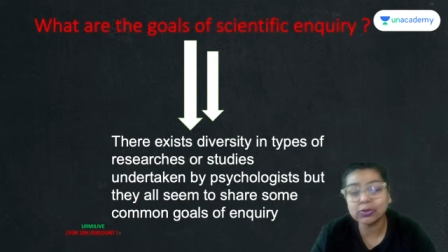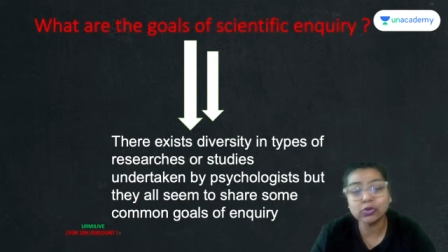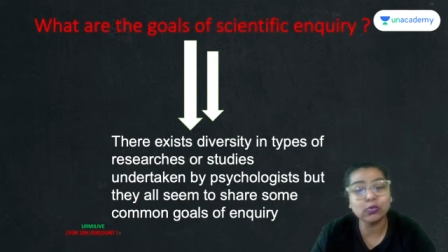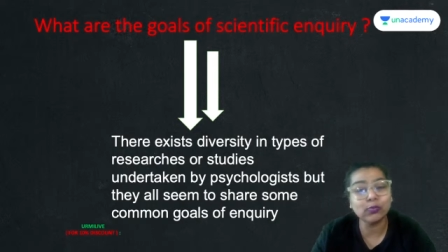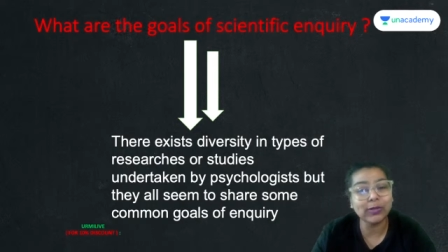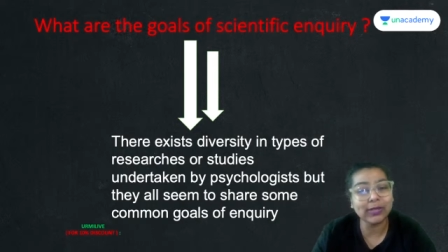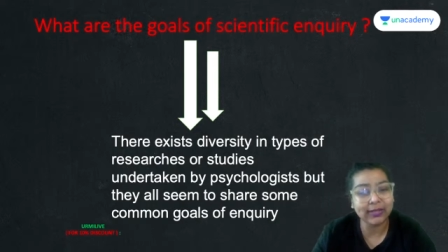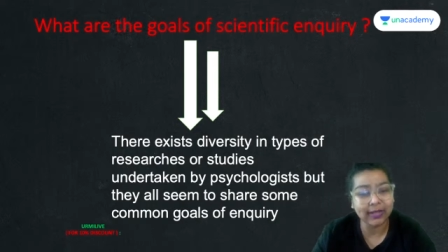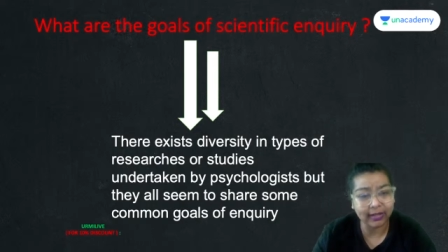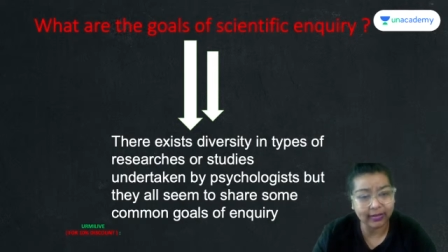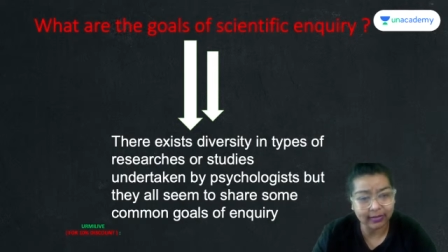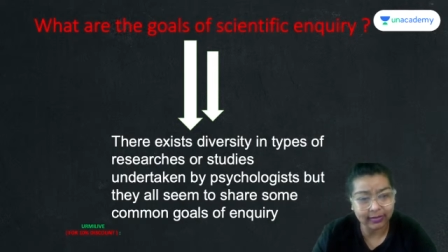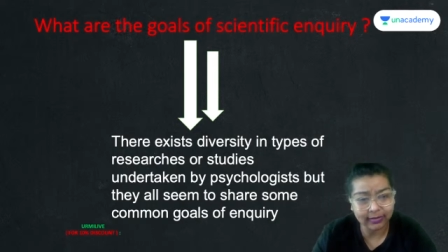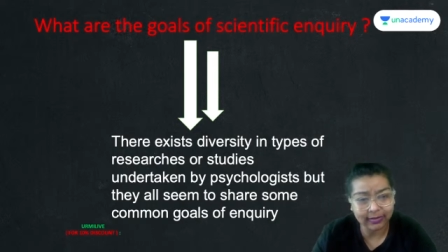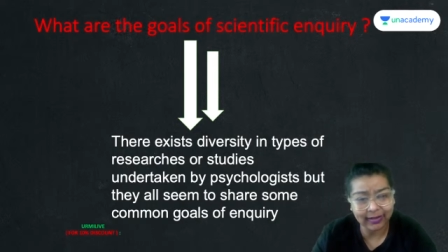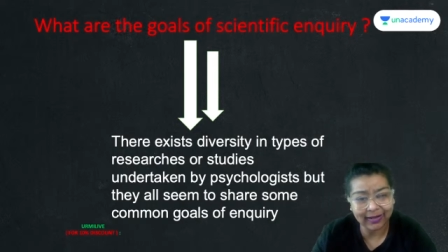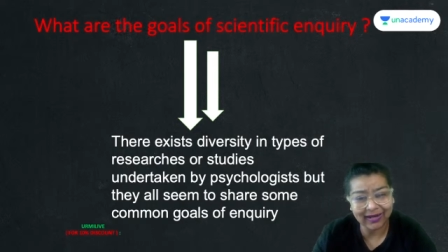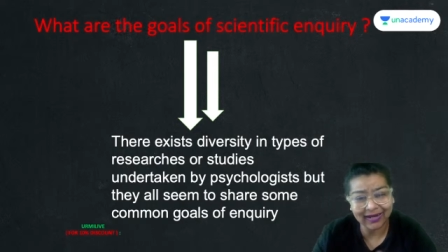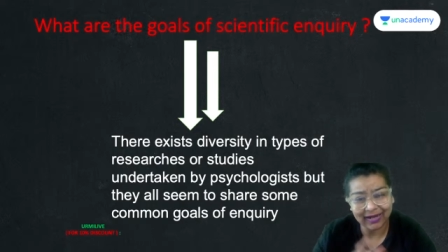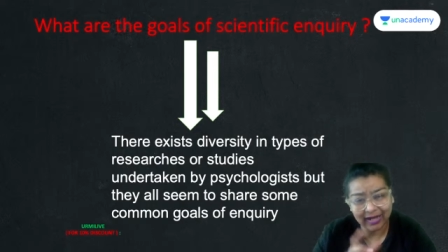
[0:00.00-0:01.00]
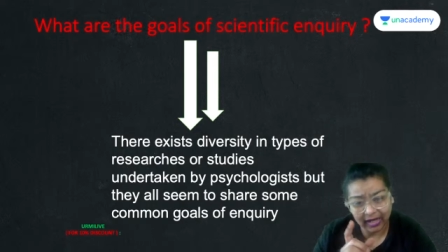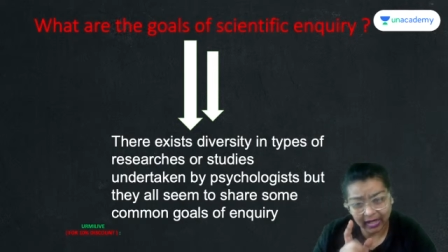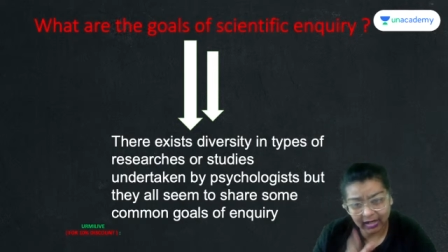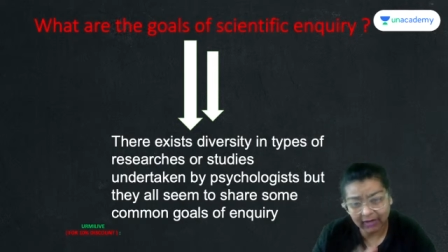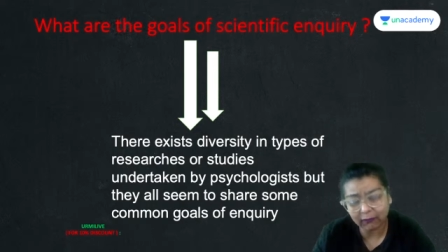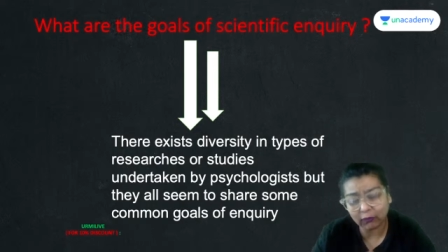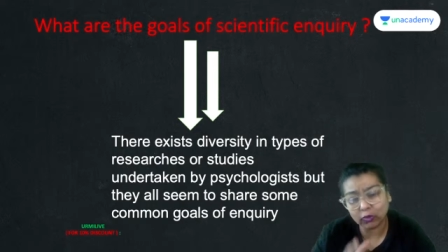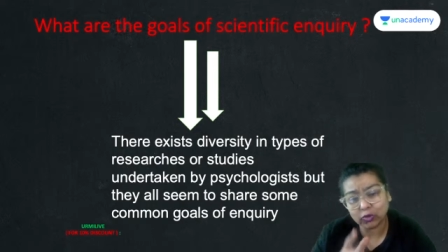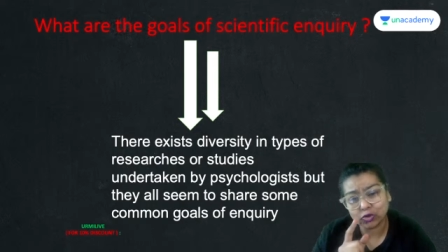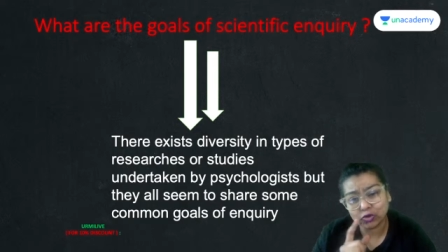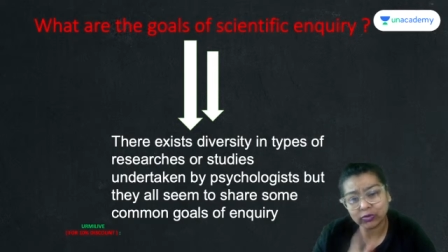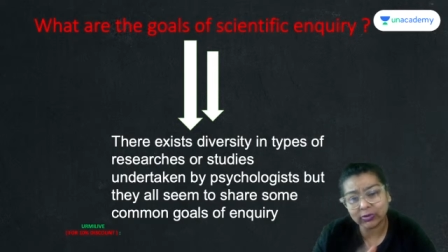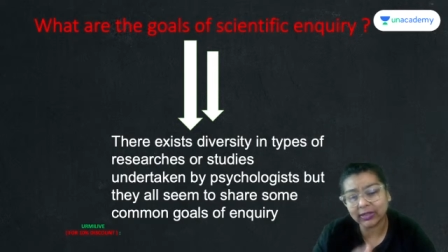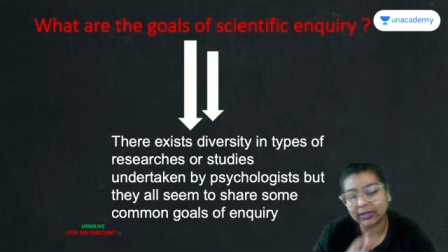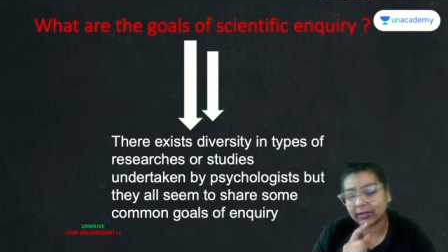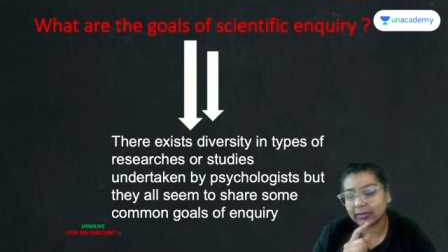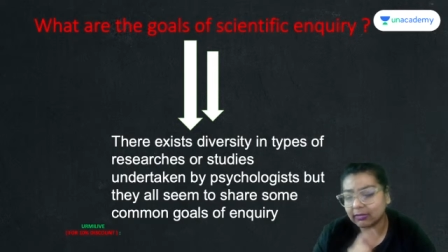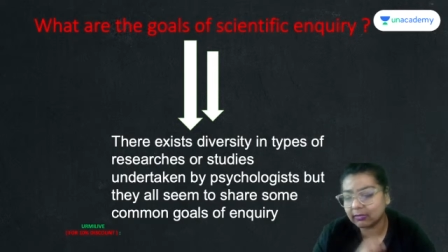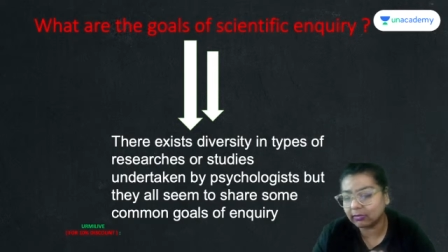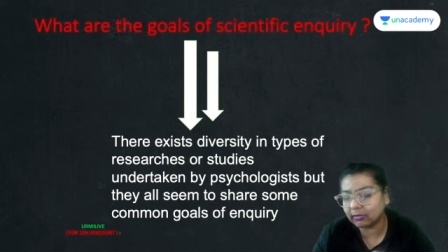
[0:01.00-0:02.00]
You will get it there. And I have also
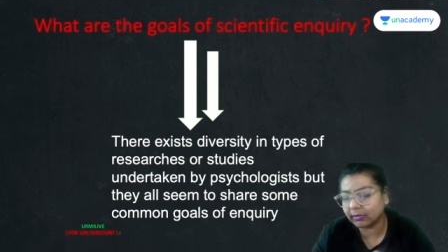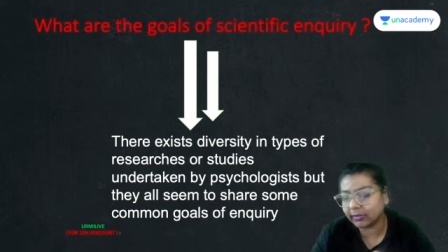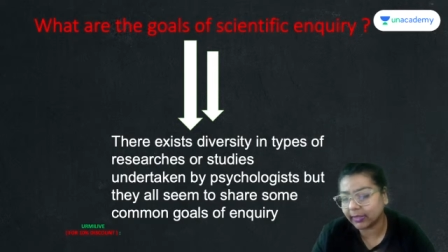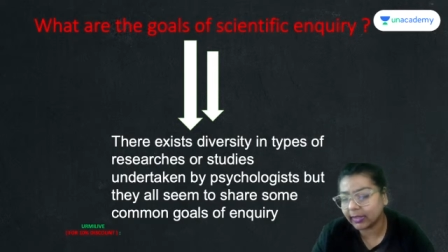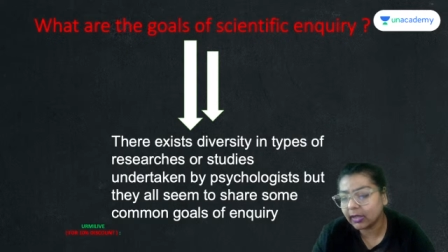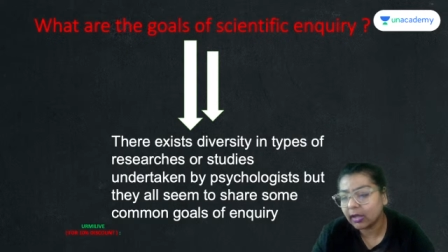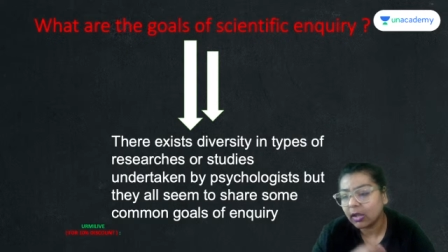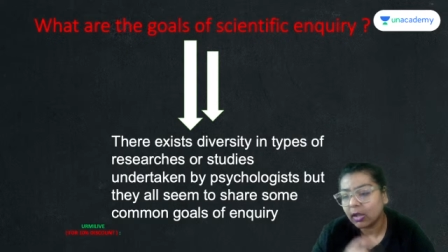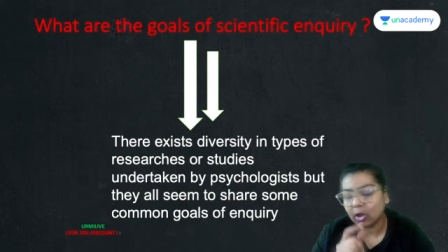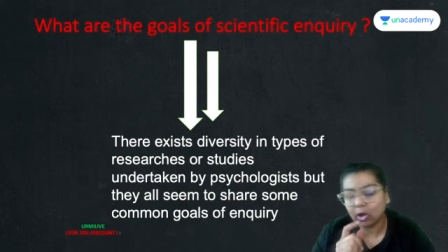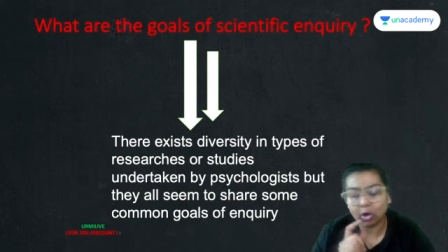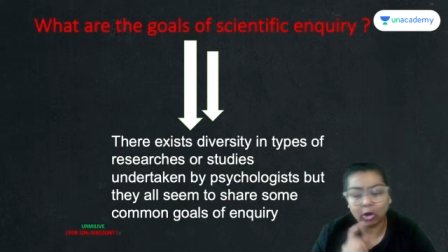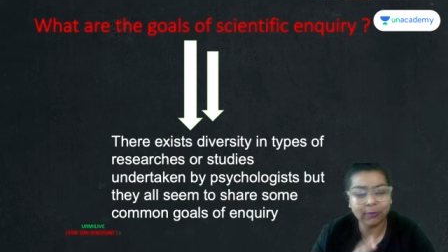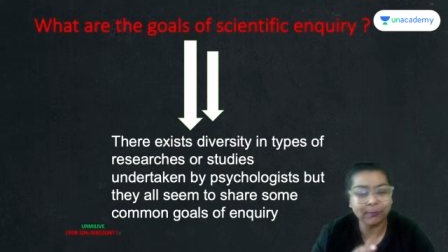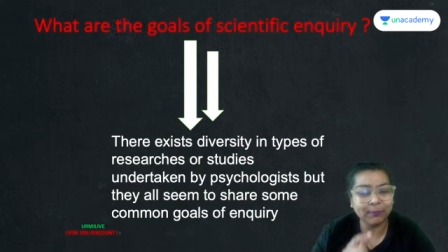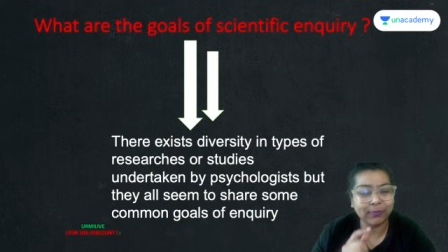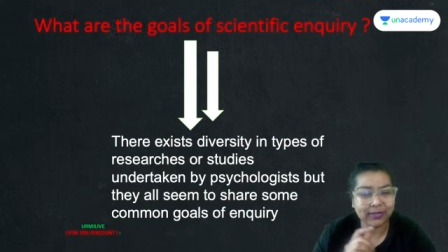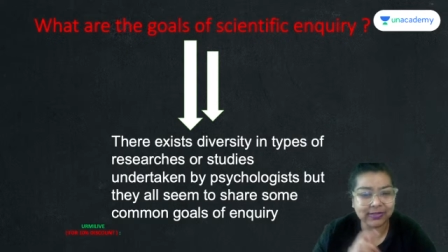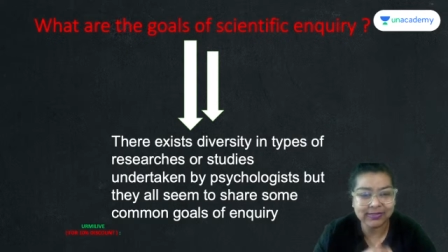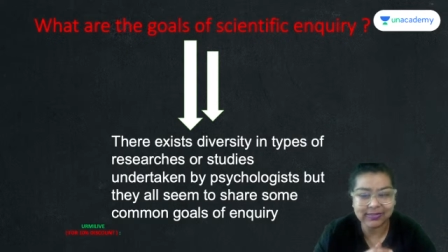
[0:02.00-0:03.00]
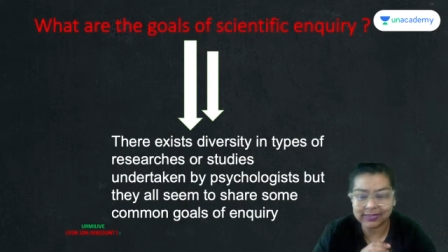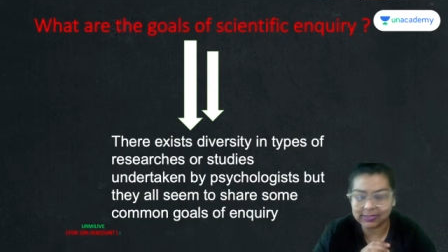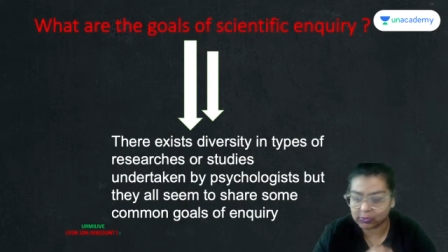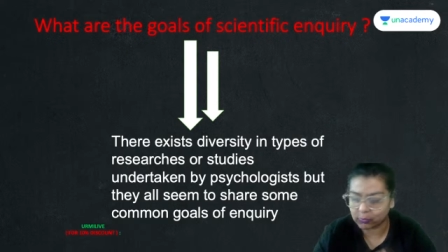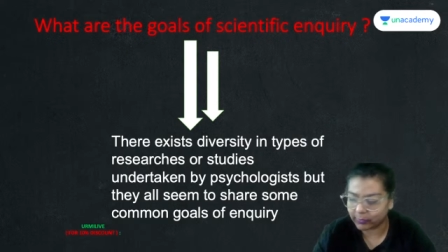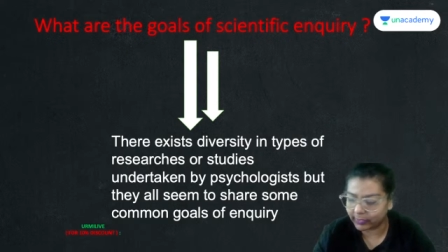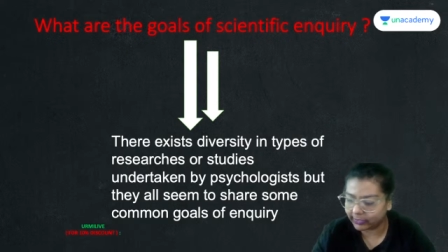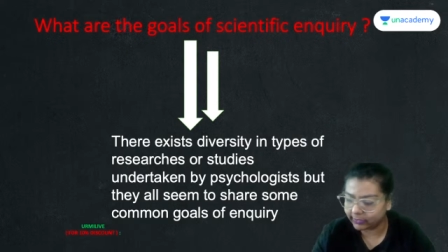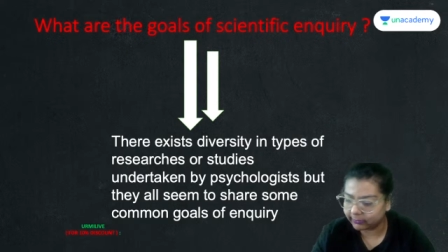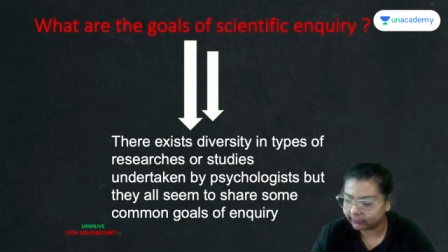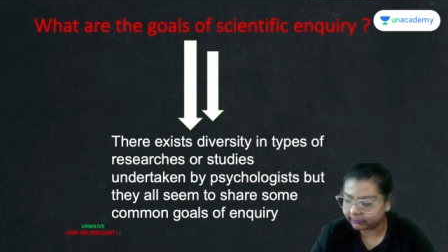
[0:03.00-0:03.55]
taken learning on Plus as well.